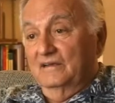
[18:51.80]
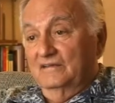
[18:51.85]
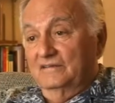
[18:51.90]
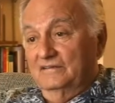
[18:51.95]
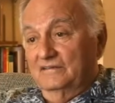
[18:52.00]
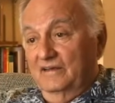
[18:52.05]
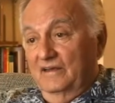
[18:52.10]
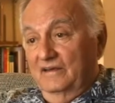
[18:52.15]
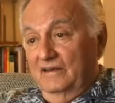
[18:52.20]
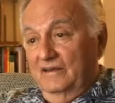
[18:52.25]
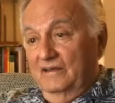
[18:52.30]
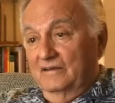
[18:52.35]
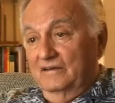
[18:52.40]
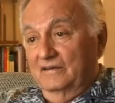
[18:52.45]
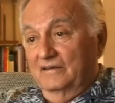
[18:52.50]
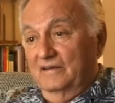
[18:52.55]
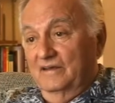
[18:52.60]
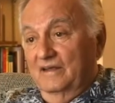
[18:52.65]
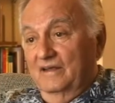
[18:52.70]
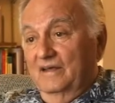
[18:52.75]
set
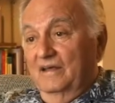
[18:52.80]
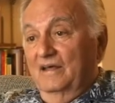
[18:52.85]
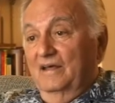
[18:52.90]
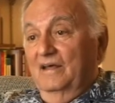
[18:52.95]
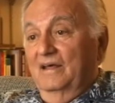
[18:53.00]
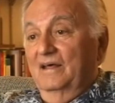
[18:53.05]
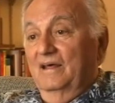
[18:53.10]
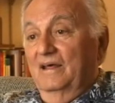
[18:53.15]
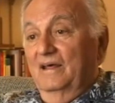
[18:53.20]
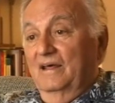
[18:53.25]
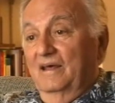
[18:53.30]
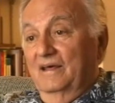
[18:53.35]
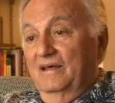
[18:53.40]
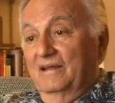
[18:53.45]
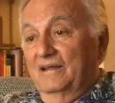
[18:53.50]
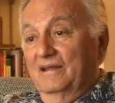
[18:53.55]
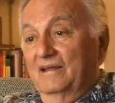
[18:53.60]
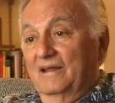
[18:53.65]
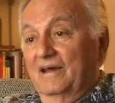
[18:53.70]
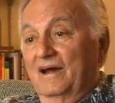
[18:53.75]
in,
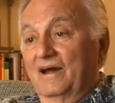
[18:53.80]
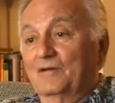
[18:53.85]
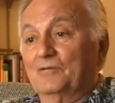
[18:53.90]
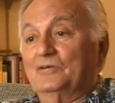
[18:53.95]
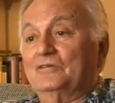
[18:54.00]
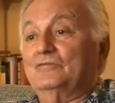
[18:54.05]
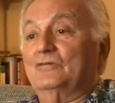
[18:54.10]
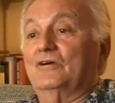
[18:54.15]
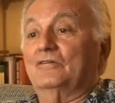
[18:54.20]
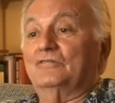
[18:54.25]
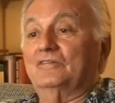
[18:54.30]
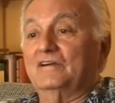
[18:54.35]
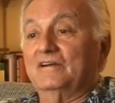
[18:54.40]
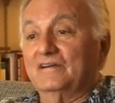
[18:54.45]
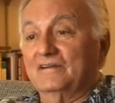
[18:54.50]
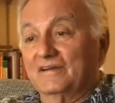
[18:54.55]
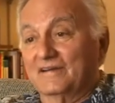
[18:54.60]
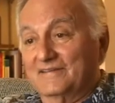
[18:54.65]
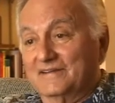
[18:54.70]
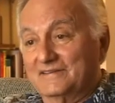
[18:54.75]
and I was offered
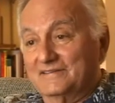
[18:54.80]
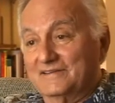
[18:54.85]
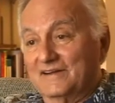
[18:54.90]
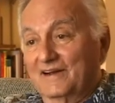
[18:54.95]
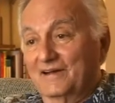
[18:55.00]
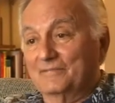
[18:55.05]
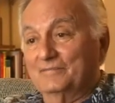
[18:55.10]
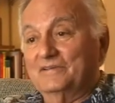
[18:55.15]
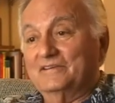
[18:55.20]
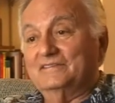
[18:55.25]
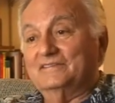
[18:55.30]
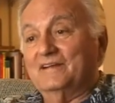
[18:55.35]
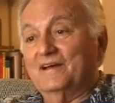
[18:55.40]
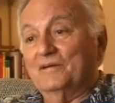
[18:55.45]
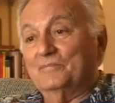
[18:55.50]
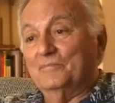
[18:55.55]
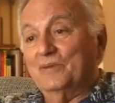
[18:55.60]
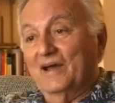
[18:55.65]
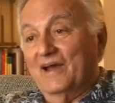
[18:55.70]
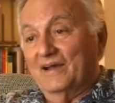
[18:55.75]
another job, this
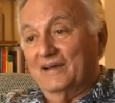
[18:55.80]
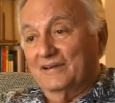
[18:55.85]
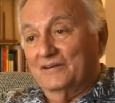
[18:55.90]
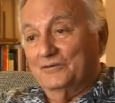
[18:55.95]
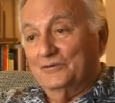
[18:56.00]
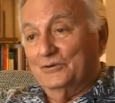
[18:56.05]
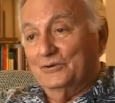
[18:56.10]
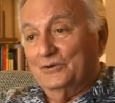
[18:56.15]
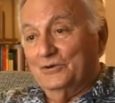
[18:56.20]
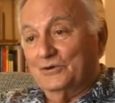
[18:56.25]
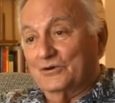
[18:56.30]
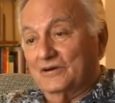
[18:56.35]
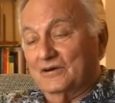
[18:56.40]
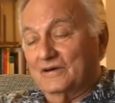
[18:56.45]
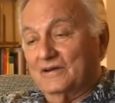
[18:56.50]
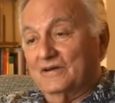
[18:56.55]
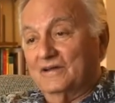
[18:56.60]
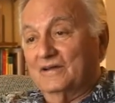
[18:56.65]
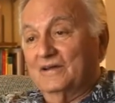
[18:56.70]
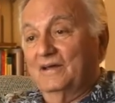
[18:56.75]
time back in New
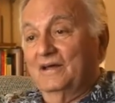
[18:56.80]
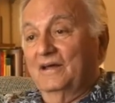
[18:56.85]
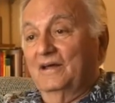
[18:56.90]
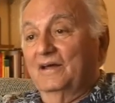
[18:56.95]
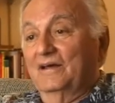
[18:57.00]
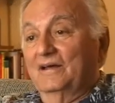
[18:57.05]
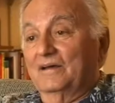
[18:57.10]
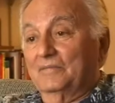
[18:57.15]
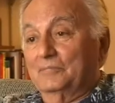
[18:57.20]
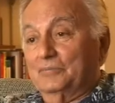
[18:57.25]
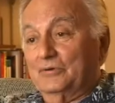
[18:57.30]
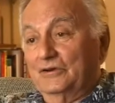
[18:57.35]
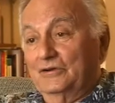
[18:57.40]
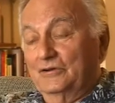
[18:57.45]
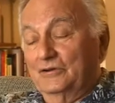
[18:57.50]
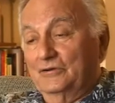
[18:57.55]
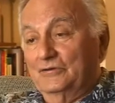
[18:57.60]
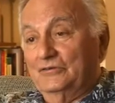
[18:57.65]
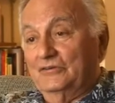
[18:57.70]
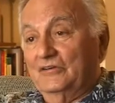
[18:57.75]
York,
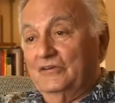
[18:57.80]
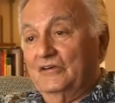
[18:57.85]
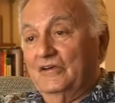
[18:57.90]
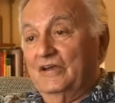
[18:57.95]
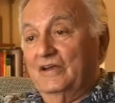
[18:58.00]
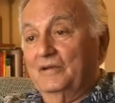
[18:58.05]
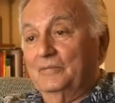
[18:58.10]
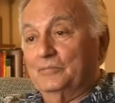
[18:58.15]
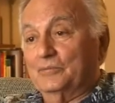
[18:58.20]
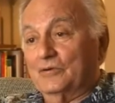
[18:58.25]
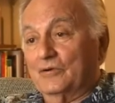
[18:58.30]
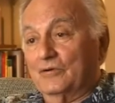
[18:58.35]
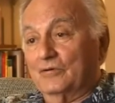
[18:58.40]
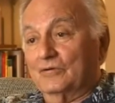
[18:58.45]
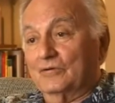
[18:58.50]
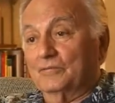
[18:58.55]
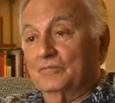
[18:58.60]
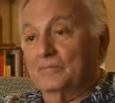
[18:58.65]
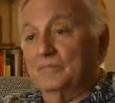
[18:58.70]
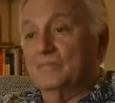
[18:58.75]
producing a
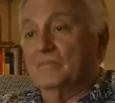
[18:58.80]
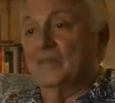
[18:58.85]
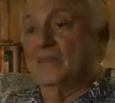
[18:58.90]
program